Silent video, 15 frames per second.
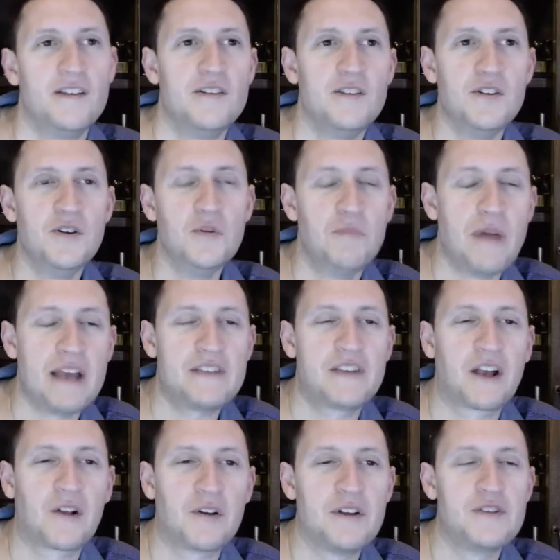you
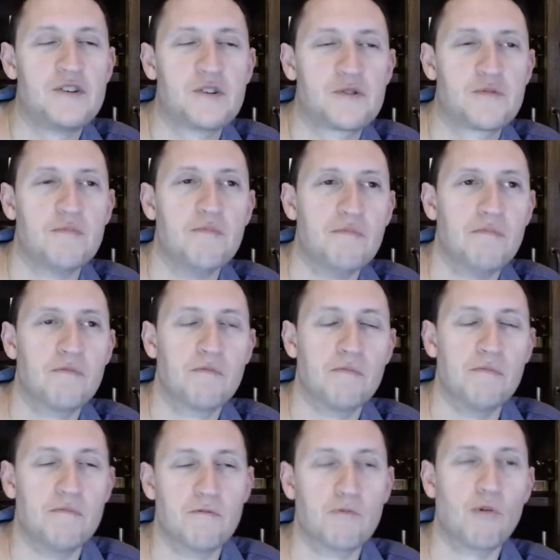basically just
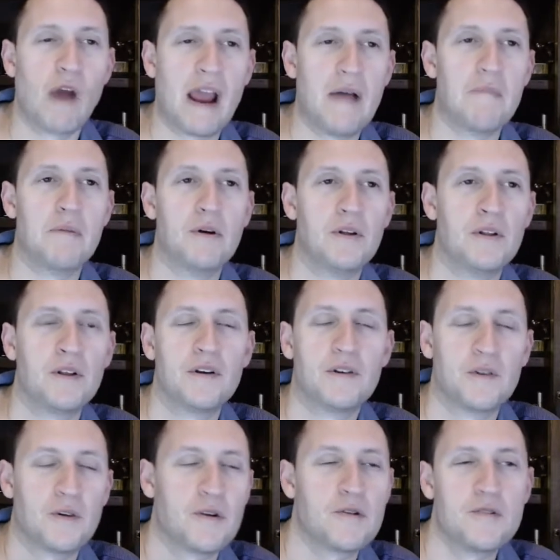ramble
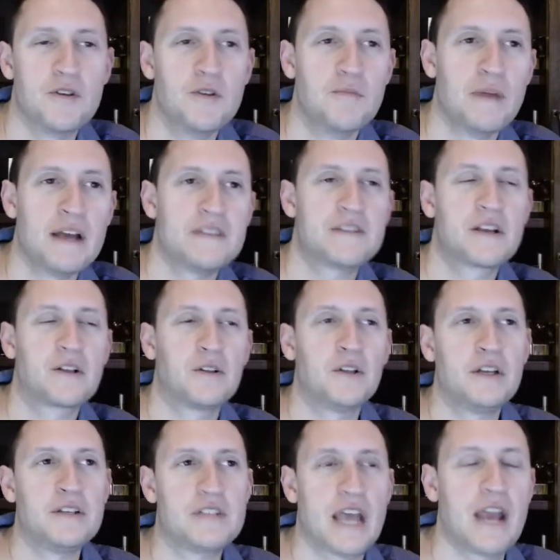or you
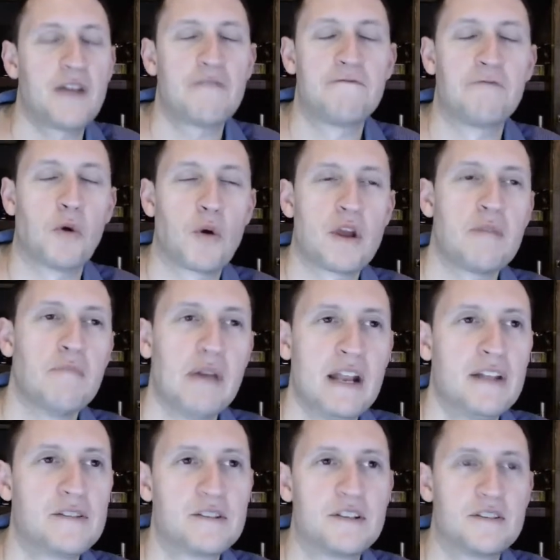basically take 40
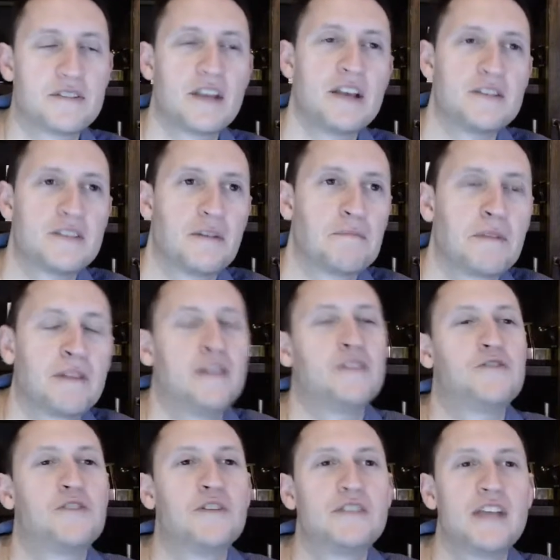minutes to say something that
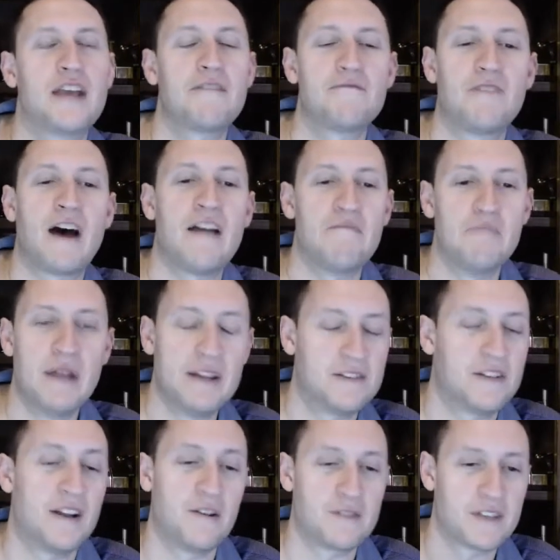should take five minutes.
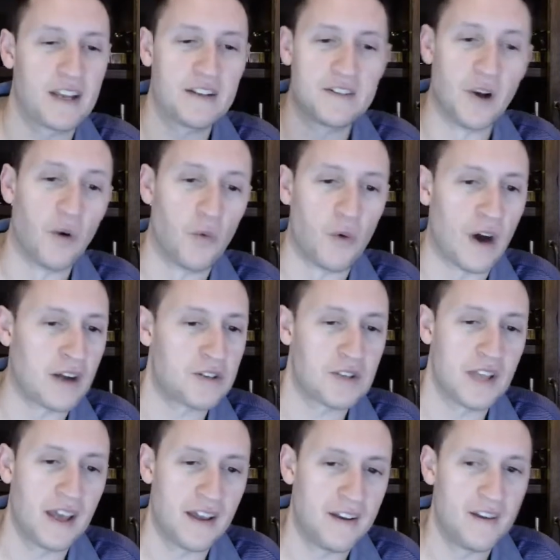And I was like, don't watch
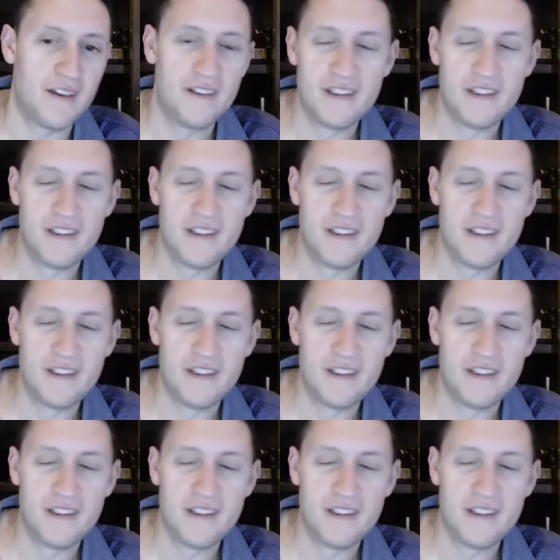then.